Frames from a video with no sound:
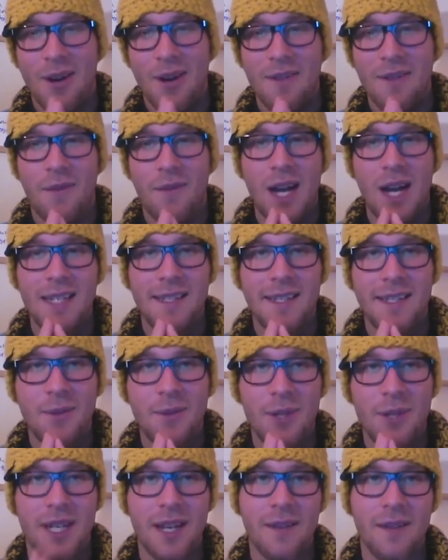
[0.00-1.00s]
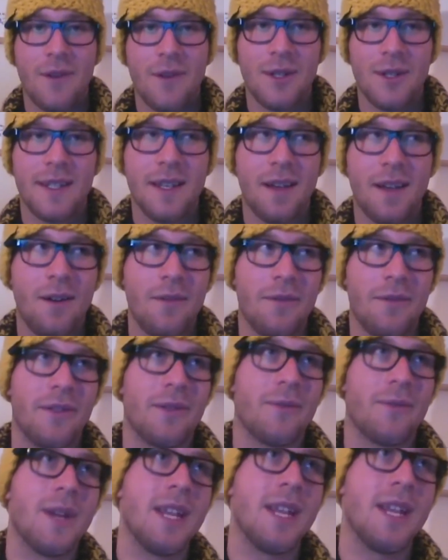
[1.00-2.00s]
advice you would give yourself
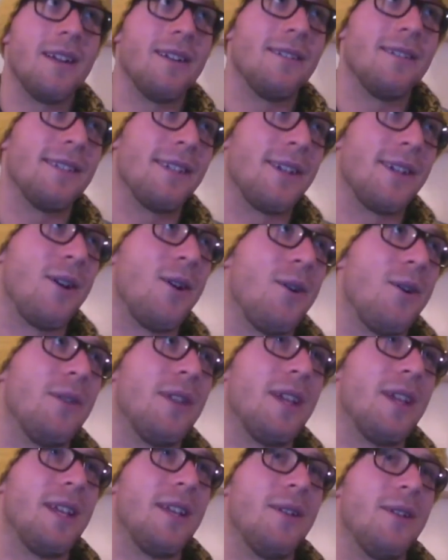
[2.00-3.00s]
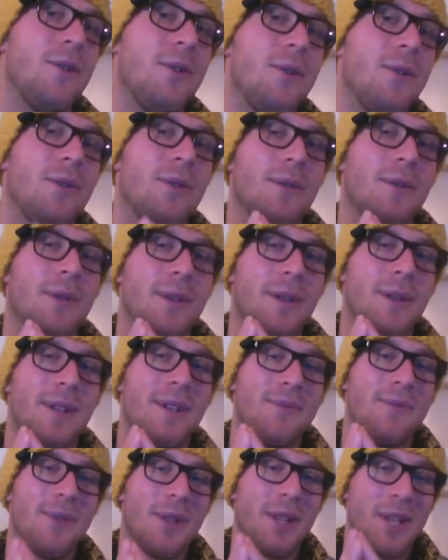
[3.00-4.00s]
3 years ago that you
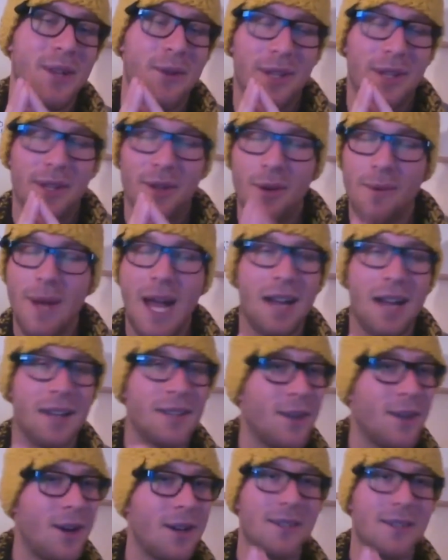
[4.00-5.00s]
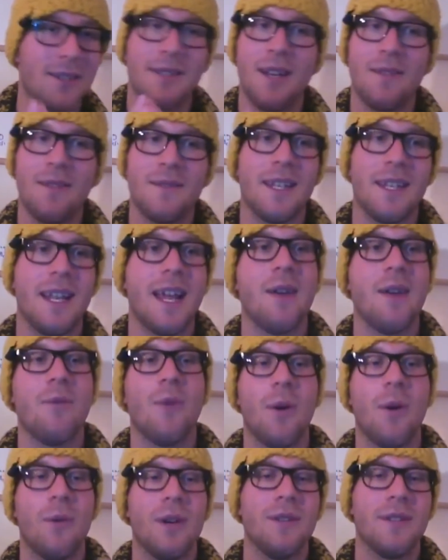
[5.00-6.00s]
could go back and talk to yourself today,
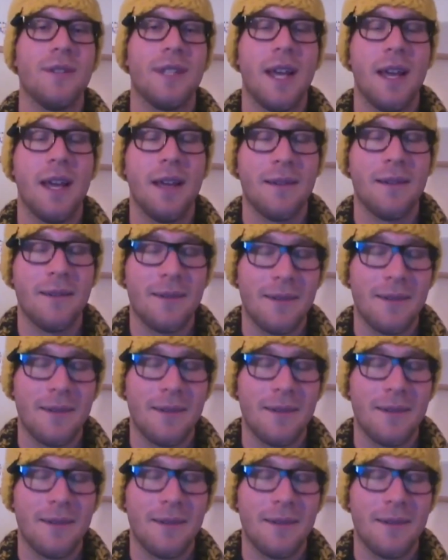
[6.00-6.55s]
what would you say?